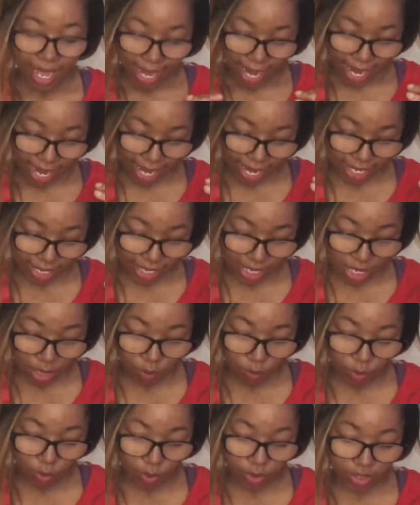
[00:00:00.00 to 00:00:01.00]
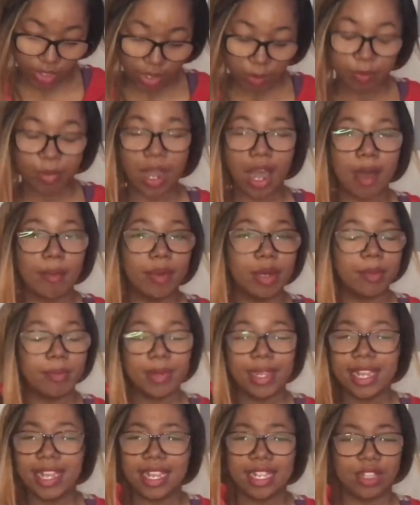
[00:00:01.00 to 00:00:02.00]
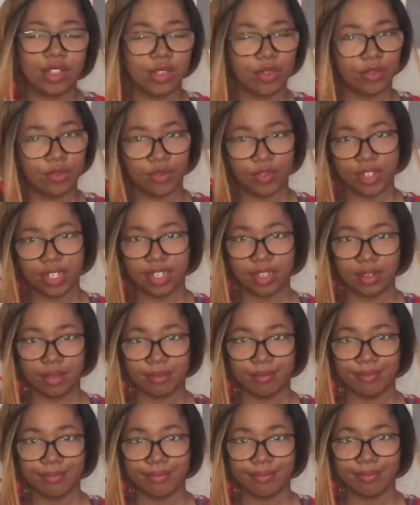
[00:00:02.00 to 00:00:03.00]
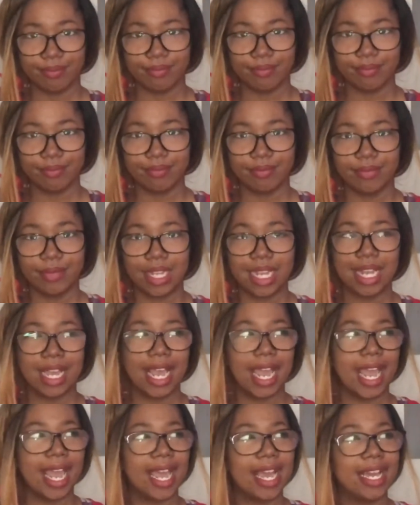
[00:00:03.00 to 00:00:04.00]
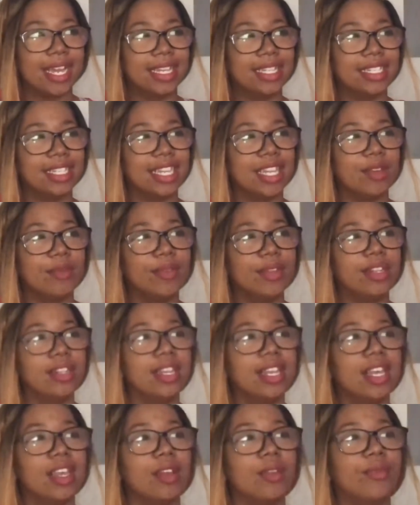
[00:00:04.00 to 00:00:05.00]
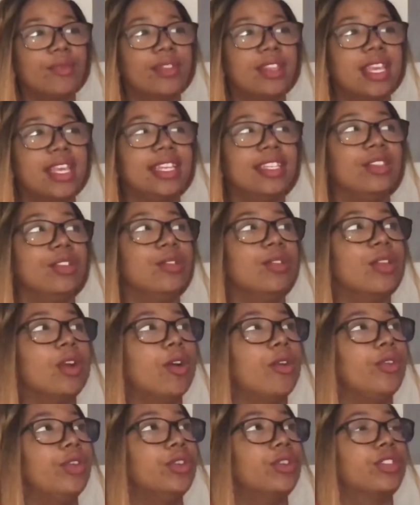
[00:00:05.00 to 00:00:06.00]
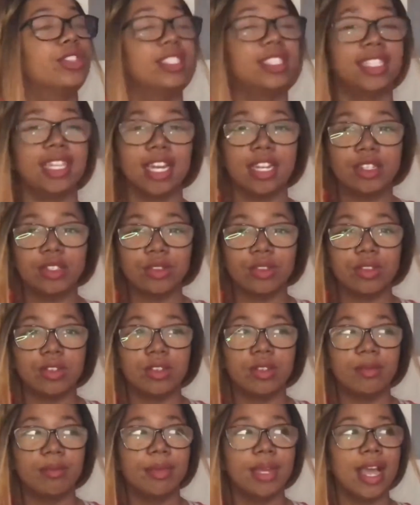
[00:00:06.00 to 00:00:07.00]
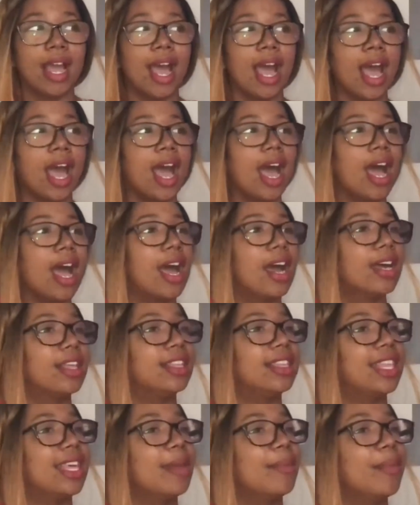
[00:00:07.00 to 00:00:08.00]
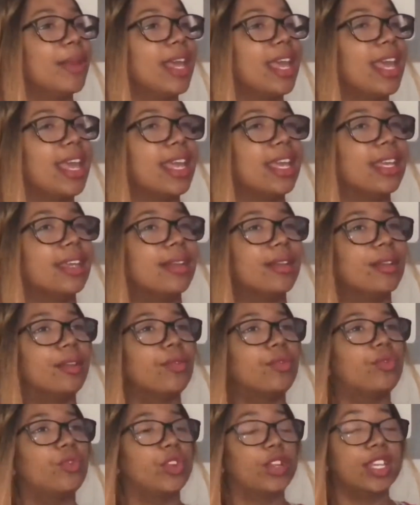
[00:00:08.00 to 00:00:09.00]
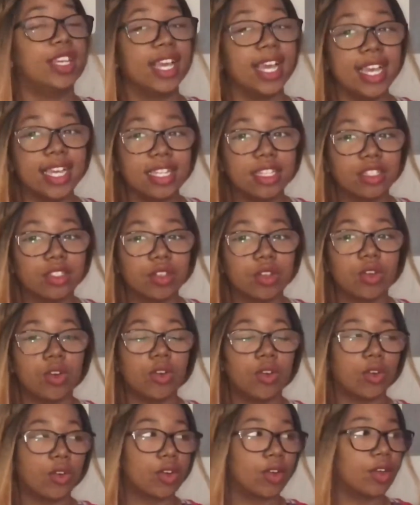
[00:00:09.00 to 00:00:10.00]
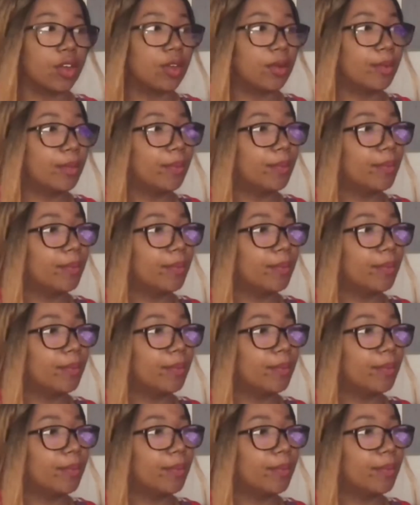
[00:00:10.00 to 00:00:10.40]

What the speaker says: and it will just pop up in the feed. And even if they do know your schedule, they may forget, or